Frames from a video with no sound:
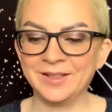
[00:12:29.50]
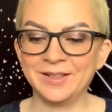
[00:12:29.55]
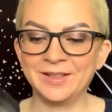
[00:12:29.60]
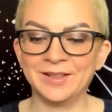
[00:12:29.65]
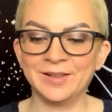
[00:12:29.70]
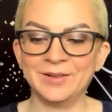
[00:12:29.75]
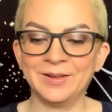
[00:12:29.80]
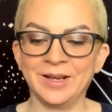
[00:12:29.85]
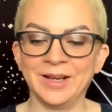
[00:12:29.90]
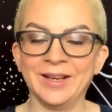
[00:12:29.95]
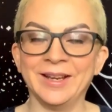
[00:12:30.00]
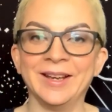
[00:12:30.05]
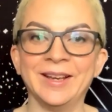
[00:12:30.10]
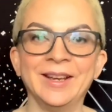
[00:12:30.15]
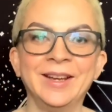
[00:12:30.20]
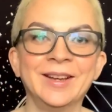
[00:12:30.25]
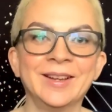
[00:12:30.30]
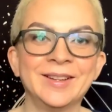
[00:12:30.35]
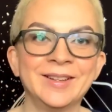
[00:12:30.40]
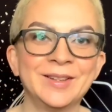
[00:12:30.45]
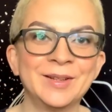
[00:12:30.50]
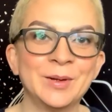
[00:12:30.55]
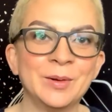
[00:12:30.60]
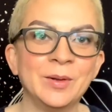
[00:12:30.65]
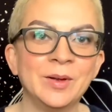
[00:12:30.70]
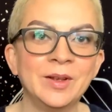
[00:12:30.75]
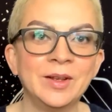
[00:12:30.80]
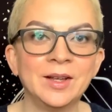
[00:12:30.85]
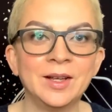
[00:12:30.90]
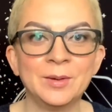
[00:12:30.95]
Okay.
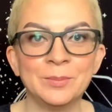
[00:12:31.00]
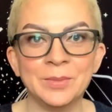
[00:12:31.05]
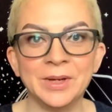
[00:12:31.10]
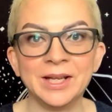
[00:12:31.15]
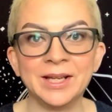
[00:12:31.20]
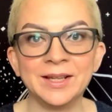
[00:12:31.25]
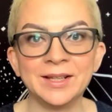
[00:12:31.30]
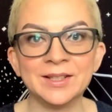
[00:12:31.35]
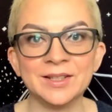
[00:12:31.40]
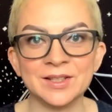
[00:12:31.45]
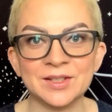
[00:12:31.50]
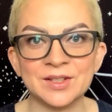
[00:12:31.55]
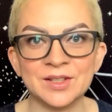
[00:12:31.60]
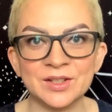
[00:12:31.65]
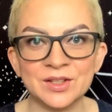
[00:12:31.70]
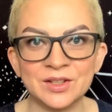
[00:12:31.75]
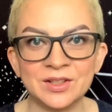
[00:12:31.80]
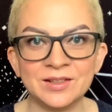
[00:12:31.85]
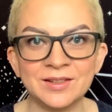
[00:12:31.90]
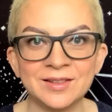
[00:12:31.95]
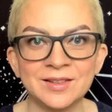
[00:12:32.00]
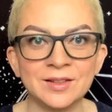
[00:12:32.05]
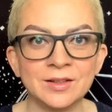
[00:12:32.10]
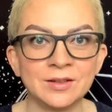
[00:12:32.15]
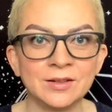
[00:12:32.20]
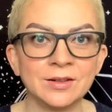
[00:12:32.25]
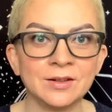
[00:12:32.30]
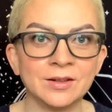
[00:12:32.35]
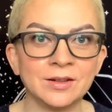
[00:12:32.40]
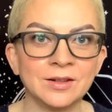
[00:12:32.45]
Making a decision?
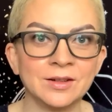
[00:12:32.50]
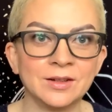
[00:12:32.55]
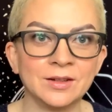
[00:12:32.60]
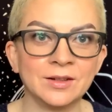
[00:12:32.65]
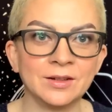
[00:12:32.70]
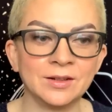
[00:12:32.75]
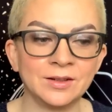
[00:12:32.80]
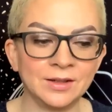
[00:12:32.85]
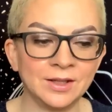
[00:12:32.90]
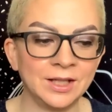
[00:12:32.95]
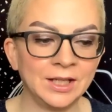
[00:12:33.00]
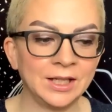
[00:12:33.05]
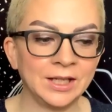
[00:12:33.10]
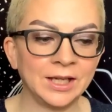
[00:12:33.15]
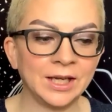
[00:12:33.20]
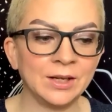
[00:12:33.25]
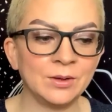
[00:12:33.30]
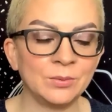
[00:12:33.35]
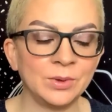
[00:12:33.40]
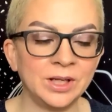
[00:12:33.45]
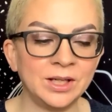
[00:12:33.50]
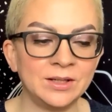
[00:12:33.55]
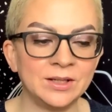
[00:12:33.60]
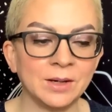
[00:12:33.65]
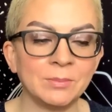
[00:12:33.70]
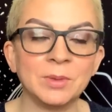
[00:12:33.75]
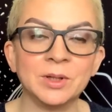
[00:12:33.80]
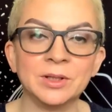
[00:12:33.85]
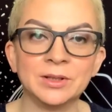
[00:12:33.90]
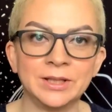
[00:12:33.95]
Can we
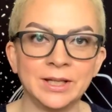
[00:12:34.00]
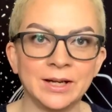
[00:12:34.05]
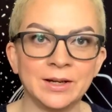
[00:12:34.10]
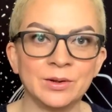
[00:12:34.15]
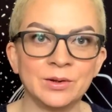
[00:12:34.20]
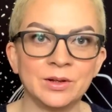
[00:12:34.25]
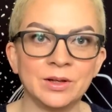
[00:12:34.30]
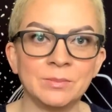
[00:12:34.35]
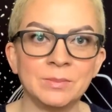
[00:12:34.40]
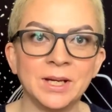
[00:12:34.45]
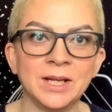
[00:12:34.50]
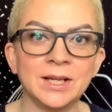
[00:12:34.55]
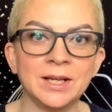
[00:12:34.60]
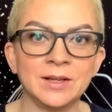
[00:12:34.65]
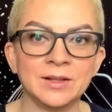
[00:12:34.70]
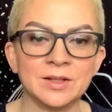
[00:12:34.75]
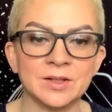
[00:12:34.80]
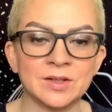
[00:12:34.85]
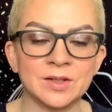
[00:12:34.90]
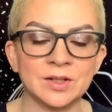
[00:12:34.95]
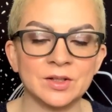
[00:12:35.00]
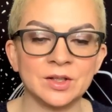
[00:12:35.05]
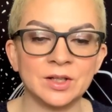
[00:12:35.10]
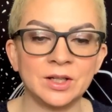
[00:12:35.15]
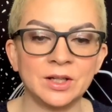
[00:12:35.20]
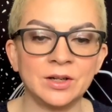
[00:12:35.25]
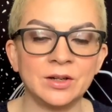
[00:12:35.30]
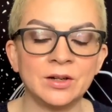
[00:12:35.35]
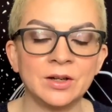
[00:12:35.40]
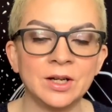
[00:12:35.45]
double down on making a decision
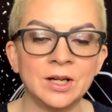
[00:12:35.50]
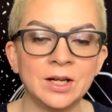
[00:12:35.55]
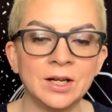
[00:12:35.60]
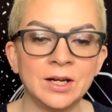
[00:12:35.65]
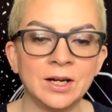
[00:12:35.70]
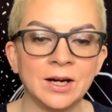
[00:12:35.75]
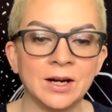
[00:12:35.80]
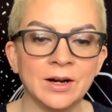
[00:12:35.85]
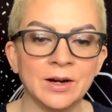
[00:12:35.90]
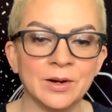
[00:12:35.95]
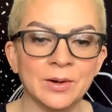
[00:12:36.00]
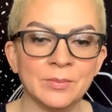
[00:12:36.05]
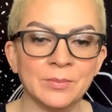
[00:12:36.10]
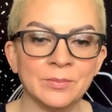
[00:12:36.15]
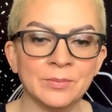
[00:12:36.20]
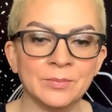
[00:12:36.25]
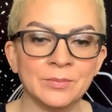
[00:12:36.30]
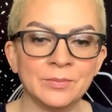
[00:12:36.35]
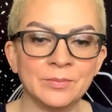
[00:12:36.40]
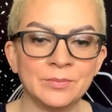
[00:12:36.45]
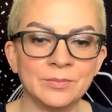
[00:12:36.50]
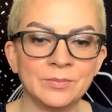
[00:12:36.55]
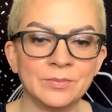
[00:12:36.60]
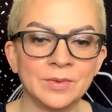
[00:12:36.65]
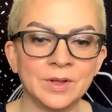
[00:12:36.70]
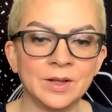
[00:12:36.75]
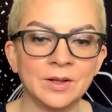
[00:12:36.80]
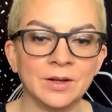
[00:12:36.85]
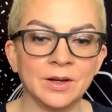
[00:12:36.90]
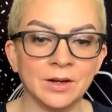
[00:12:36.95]
here? Um,
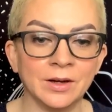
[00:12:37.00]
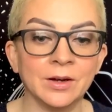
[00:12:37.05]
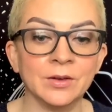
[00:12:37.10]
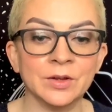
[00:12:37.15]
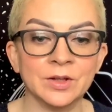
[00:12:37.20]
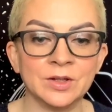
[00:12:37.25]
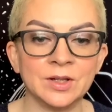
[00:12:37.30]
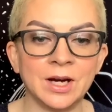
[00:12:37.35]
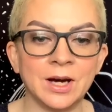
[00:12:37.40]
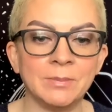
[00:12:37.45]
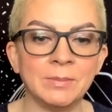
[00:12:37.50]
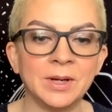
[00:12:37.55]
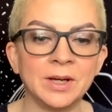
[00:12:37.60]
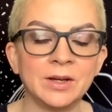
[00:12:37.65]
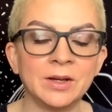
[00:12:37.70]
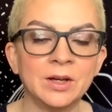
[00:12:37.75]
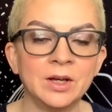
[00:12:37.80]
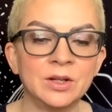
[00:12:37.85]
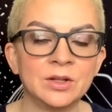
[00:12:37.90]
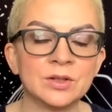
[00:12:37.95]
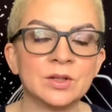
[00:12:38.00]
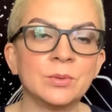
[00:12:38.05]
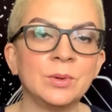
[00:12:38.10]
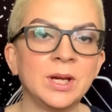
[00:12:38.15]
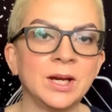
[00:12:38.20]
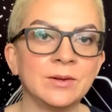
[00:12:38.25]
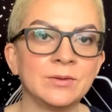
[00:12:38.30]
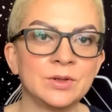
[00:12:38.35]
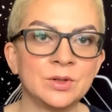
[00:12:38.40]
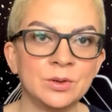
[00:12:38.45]
on the topic. So we
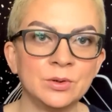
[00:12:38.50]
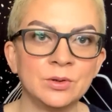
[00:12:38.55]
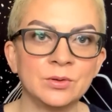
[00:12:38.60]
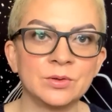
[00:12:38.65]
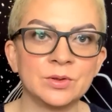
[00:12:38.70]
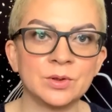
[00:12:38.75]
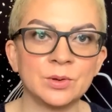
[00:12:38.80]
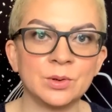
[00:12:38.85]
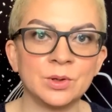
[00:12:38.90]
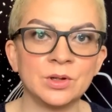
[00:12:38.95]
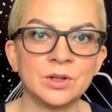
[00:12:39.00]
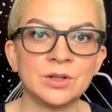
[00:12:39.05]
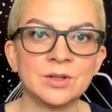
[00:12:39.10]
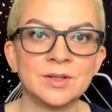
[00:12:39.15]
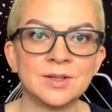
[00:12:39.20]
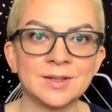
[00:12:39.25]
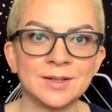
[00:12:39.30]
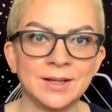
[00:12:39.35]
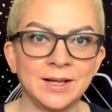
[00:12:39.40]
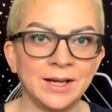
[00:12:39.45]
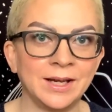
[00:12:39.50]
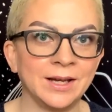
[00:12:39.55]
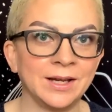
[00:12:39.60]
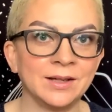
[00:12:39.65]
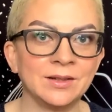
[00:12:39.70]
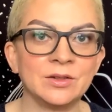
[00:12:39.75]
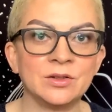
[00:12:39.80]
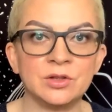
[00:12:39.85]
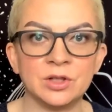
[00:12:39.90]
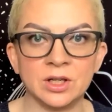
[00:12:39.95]
have Two of Swords
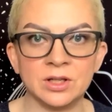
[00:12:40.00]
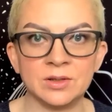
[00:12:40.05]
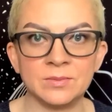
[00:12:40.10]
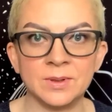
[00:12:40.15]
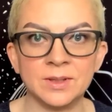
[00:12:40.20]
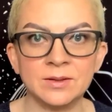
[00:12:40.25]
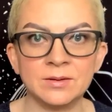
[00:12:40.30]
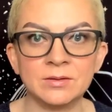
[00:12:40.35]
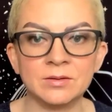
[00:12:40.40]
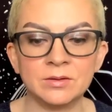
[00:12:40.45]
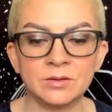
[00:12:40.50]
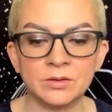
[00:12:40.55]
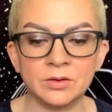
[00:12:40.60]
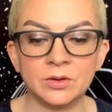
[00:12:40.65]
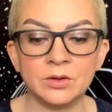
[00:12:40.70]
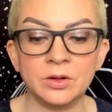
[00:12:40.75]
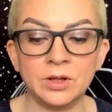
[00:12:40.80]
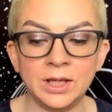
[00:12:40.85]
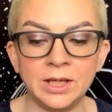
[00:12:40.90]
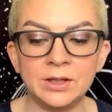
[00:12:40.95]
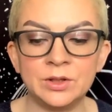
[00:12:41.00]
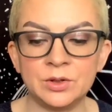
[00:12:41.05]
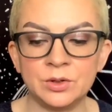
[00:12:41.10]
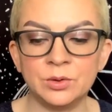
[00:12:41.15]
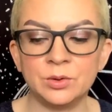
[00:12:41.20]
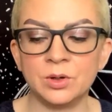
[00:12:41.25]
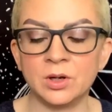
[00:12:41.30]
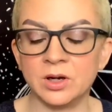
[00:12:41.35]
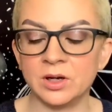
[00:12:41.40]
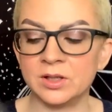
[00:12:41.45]
and Judgment, the two
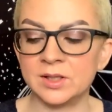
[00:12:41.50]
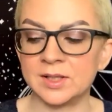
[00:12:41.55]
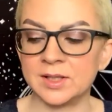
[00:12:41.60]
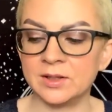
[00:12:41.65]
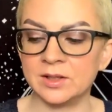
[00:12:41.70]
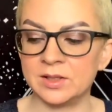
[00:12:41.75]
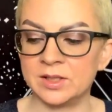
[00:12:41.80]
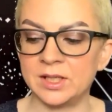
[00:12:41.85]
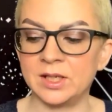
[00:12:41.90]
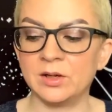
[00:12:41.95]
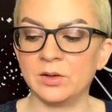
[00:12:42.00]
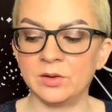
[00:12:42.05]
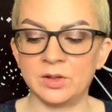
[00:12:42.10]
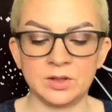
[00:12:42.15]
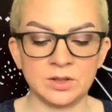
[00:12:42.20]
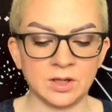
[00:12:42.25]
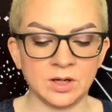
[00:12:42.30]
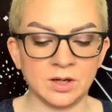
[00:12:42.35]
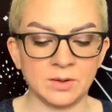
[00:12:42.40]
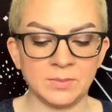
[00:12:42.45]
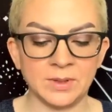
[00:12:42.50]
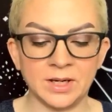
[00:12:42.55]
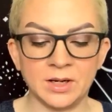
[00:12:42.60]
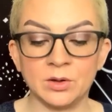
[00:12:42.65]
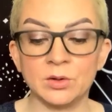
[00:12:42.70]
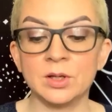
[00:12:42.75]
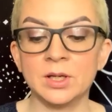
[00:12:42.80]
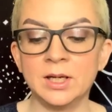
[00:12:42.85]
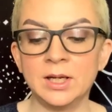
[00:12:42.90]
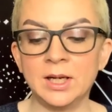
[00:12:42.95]
cards in the tarot that talk
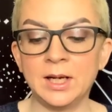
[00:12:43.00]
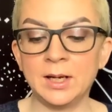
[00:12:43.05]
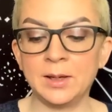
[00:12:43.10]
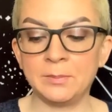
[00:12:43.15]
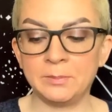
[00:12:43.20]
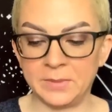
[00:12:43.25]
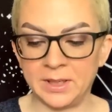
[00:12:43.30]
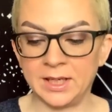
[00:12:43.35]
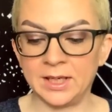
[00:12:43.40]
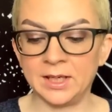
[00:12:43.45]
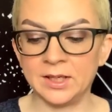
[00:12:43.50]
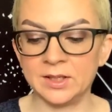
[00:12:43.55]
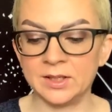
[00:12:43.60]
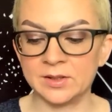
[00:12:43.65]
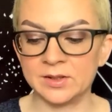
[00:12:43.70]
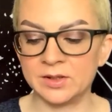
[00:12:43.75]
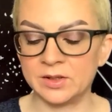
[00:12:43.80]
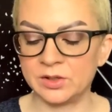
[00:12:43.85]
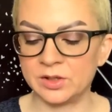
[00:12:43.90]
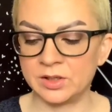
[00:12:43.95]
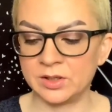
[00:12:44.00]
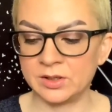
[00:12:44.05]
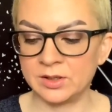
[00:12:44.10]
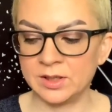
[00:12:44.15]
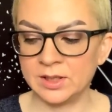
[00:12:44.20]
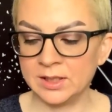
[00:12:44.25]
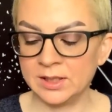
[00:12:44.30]
about making a decision.